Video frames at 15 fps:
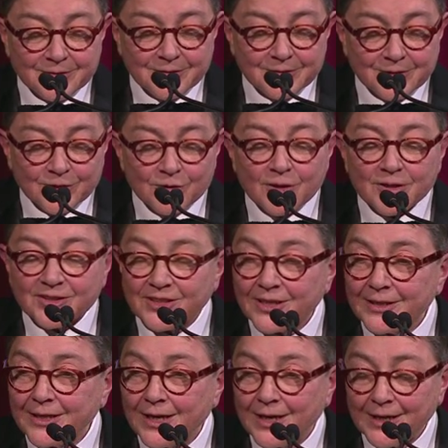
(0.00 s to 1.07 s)
Alongside
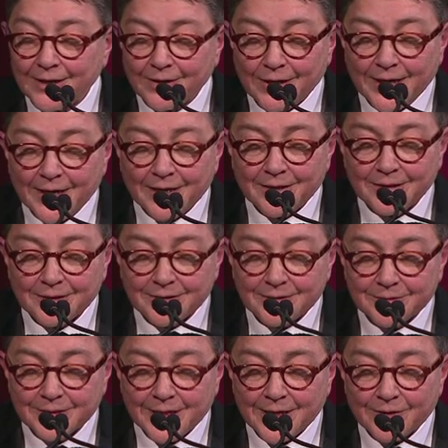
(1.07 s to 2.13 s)

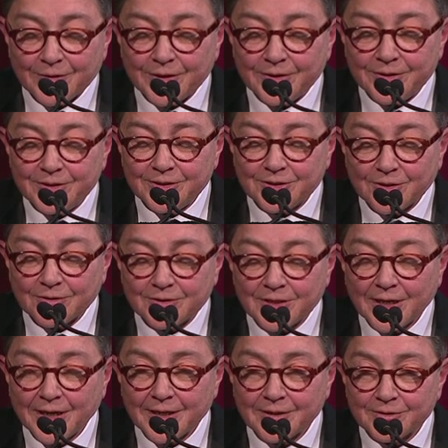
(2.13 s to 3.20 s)
Larry, these are
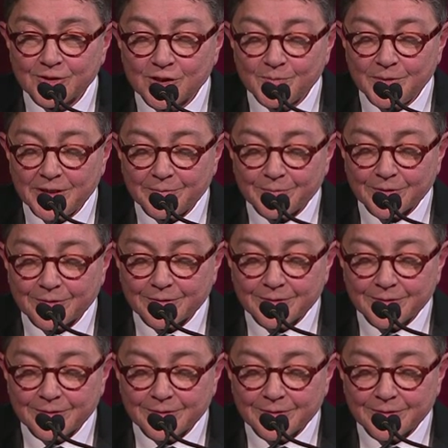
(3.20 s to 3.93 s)
tireless people.